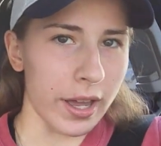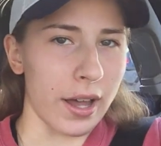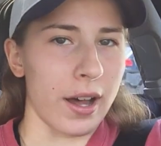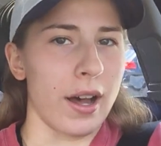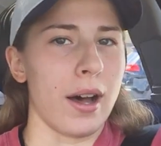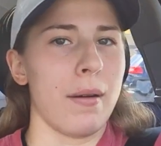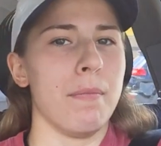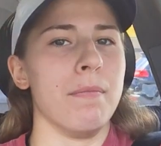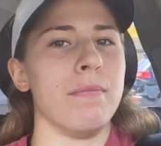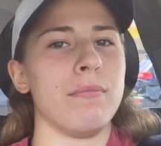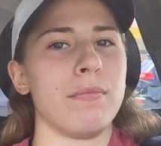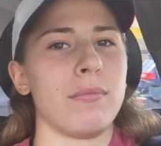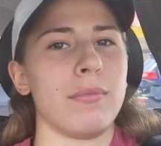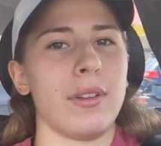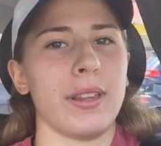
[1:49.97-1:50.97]

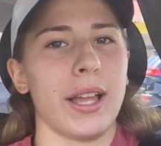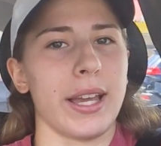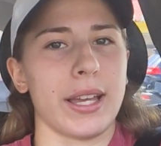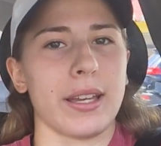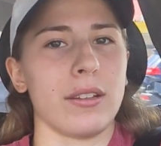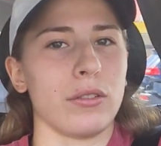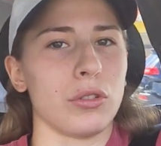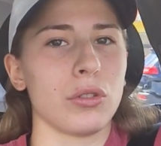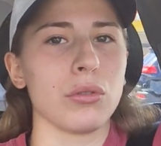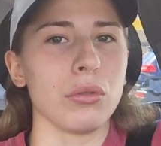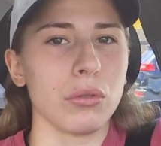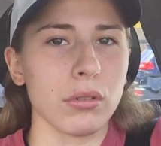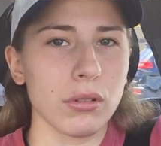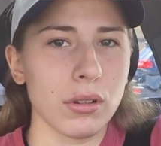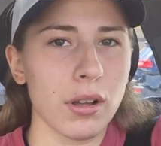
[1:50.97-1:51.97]
um, like in
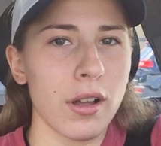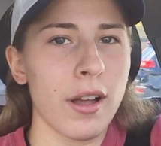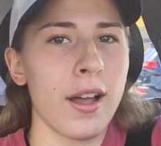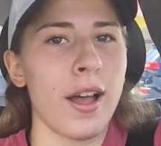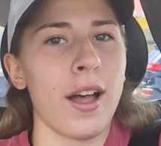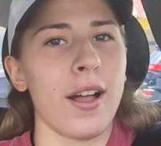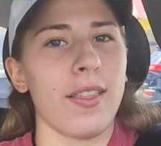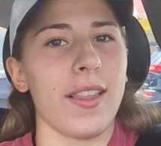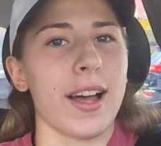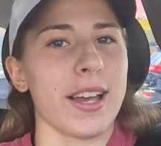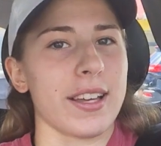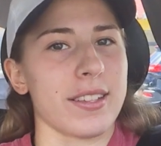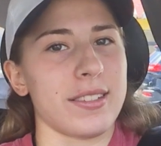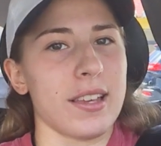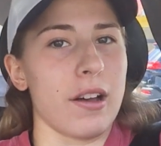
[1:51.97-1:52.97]
school,
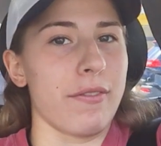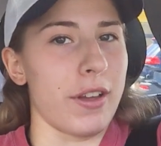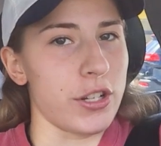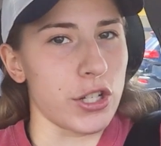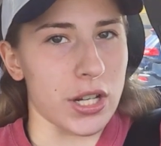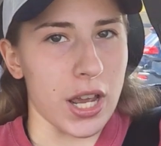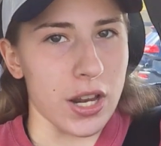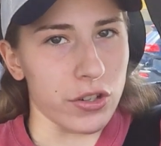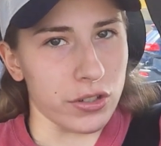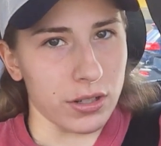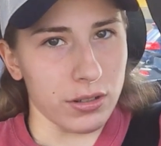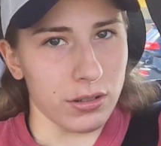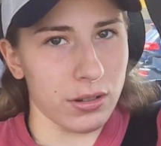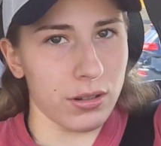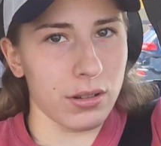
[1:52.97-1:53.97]
like
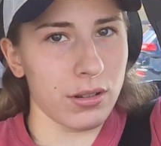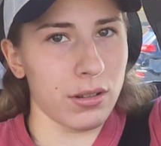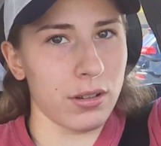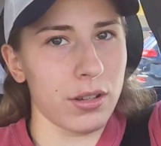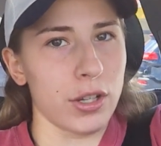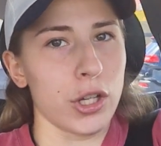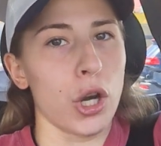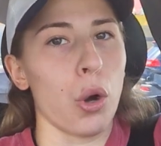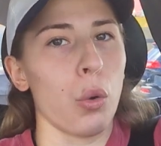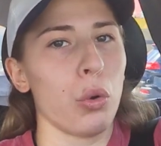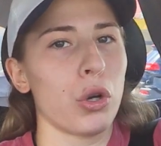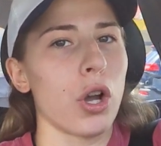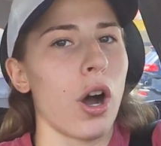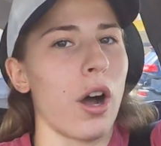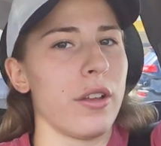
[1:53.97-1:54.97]
self-education, you
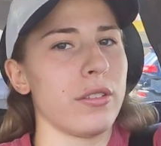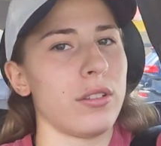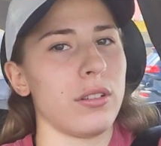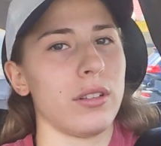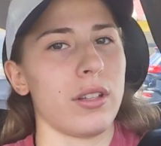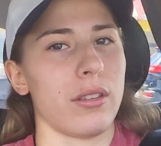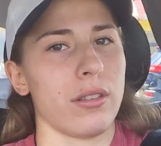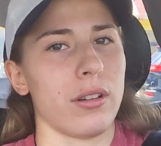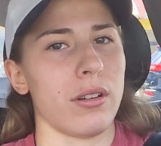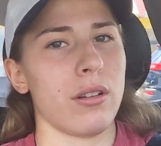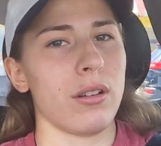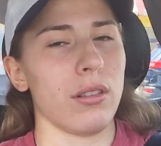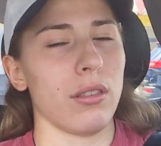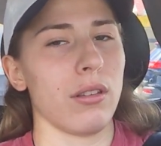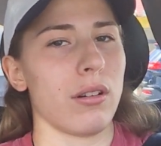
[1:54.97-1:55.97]
know, constantly
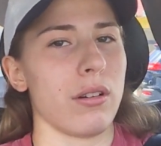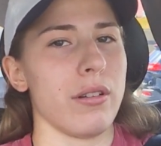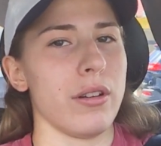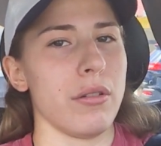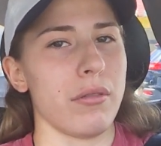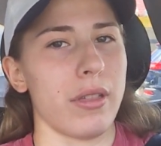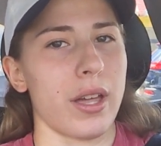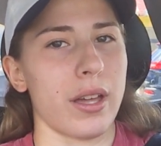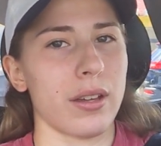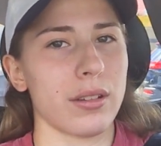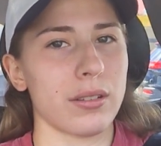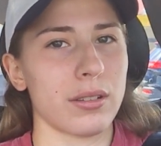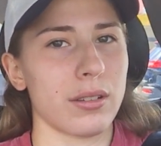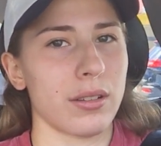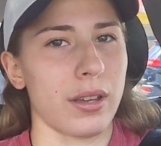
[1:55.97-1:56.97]
learn new
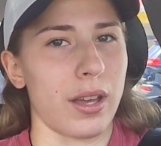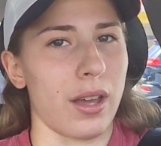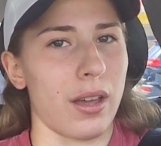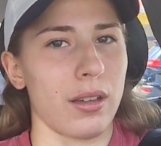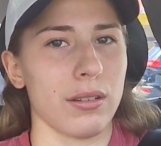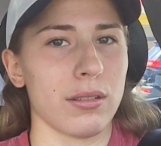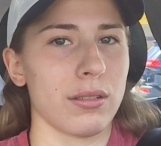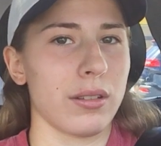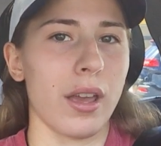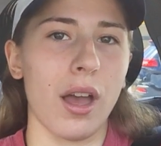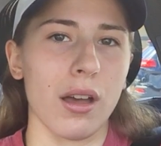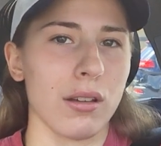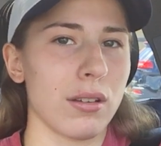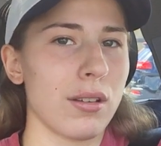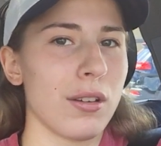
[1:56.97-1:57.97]
things. And
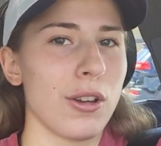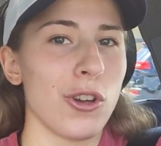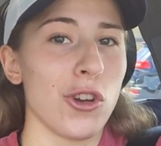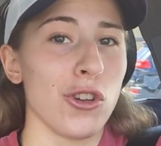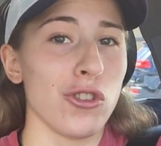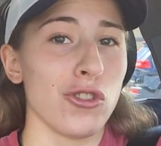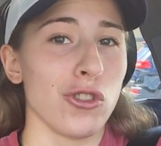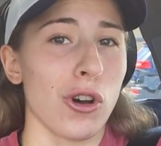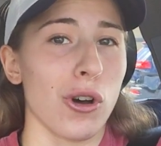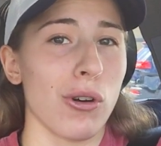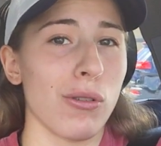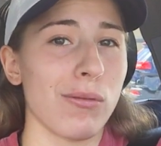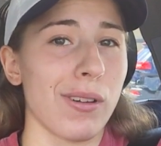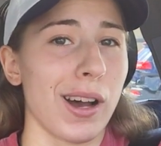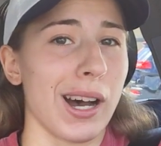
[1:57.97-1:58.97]
yeah,
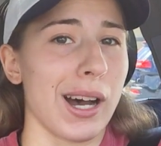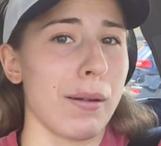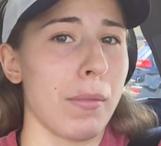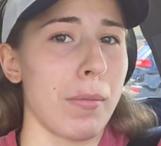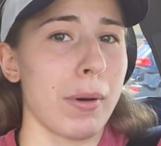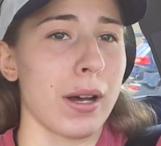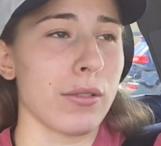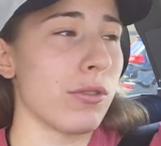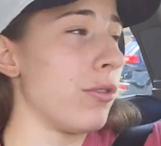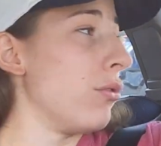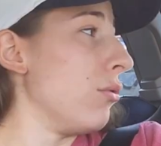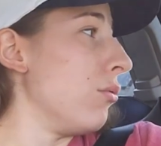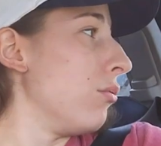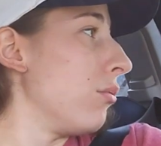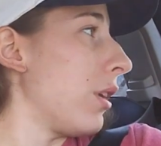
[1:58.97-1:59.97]
so I'm about
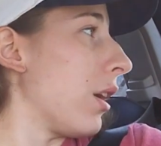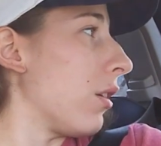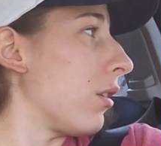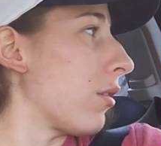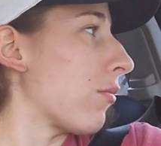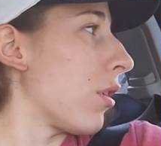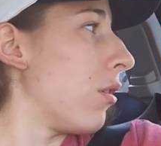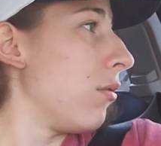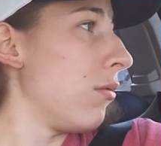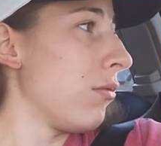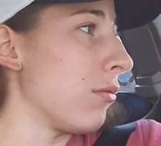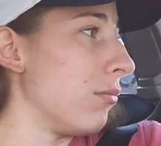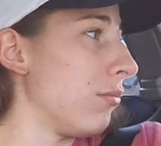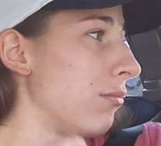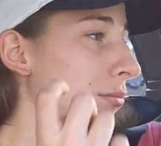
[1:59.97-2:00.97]
to get on the road,
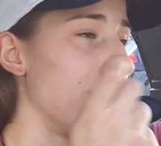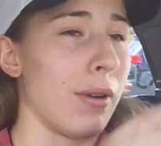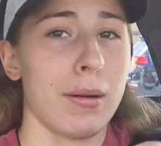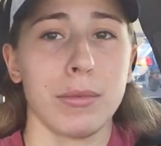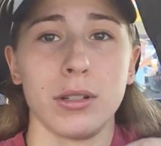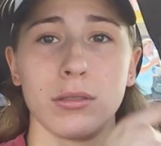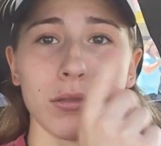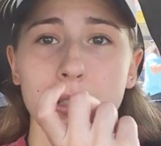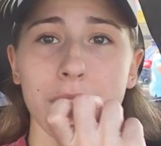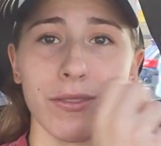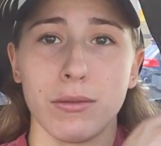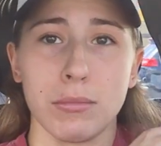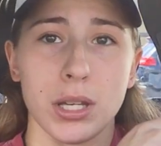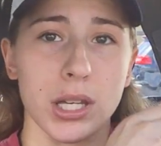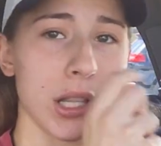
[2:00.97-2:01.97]
and Mama's
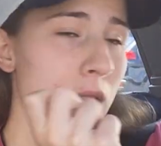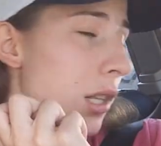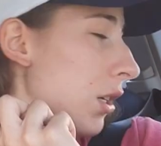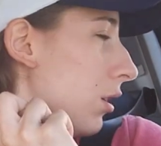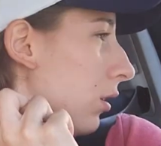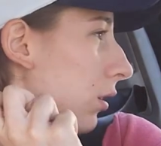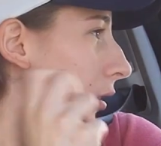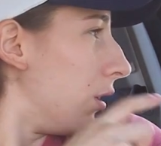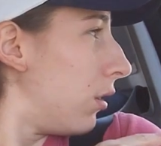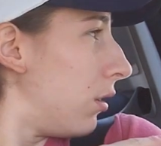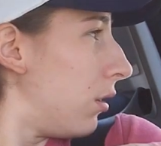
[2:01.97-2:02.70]
giving me the little,